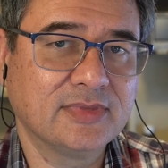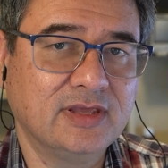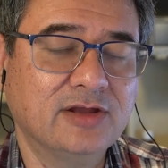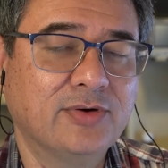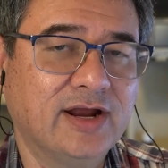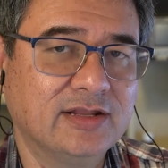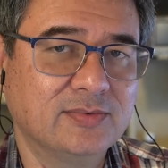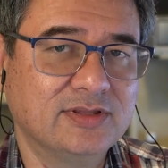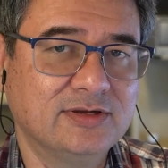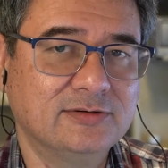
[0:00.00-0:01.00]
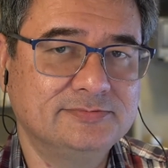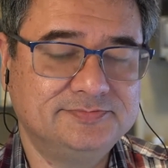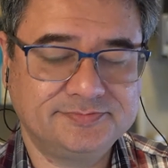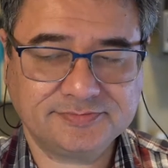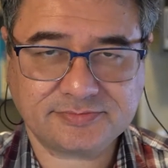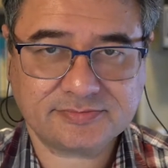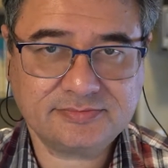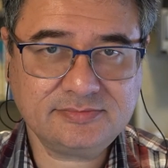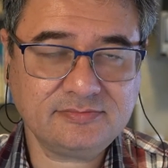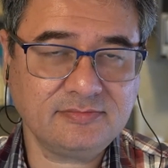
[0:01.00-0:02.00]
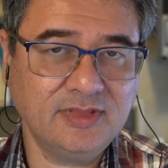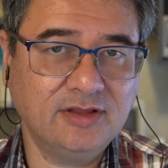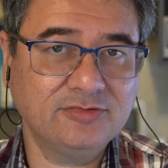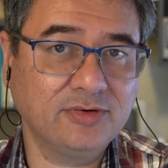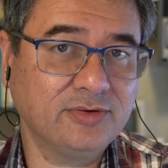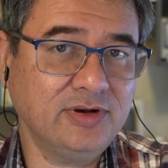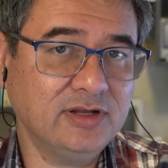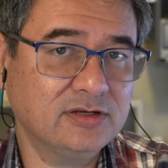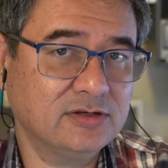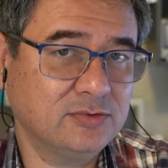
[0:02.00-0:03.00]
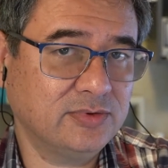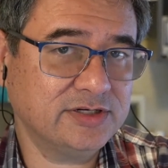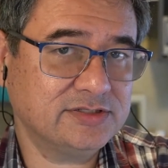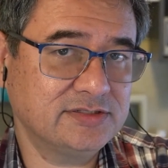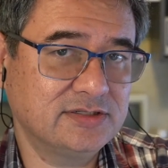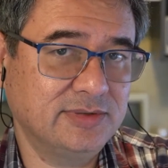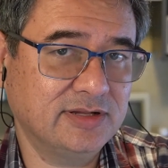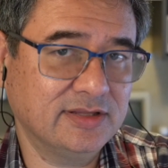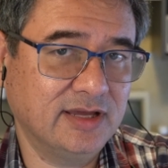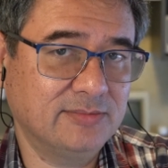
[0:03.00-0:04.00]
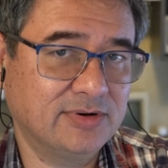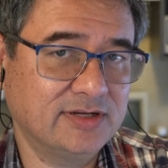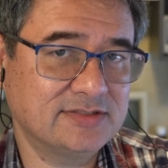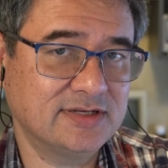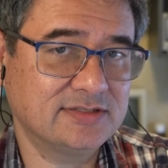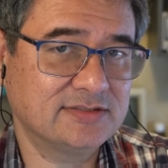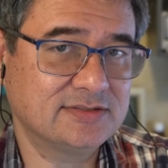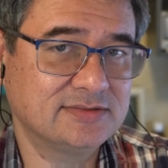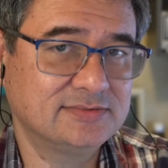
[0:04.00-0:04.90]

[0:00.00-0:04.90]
interacting with you. So are there any questions about that process?